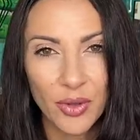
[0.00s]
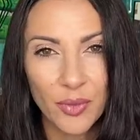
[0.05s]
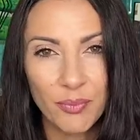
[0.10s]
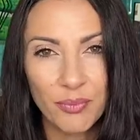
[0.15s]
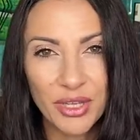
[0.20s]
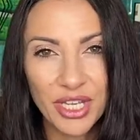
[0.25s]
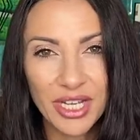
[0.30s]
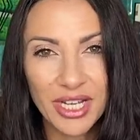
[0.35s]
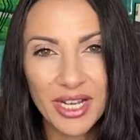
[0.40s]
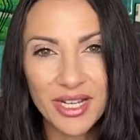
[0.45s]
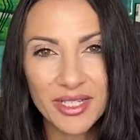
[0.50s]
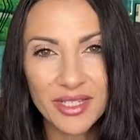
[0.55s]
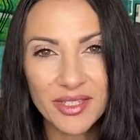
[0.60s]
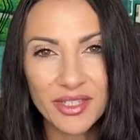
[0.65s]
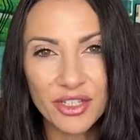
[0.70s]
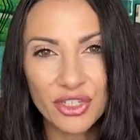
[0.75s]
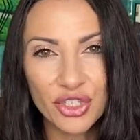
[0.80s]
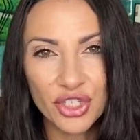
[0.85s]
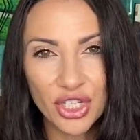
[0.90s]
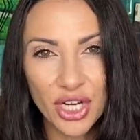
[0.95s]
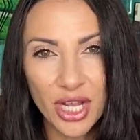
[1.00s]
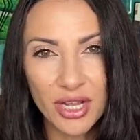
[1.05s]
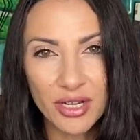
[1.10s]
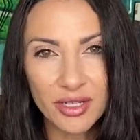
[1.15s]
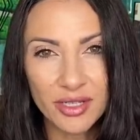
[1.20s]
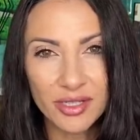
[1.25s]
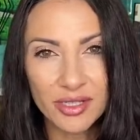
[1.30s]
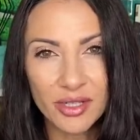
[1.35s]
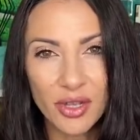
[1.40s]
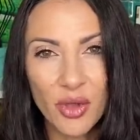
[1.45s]
Because the
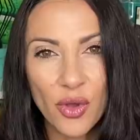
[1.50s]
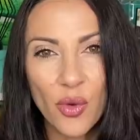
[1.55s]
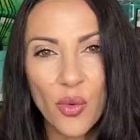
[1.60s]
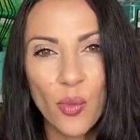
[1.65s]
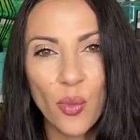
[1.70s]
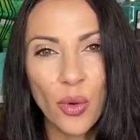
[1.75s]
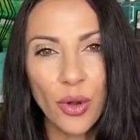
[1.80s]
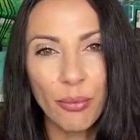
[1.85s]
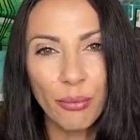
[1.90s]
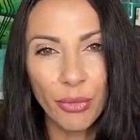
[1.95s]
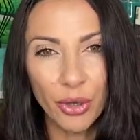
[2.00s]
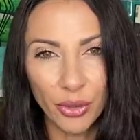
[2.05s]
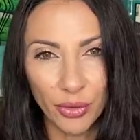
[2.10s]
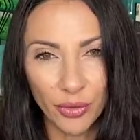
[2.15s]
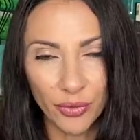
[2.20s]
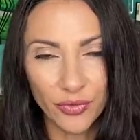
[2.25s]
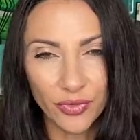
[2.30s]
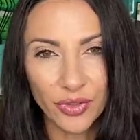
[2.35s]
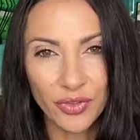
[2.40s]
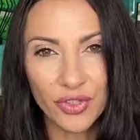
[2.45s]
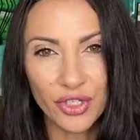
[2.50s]
jugs were moved.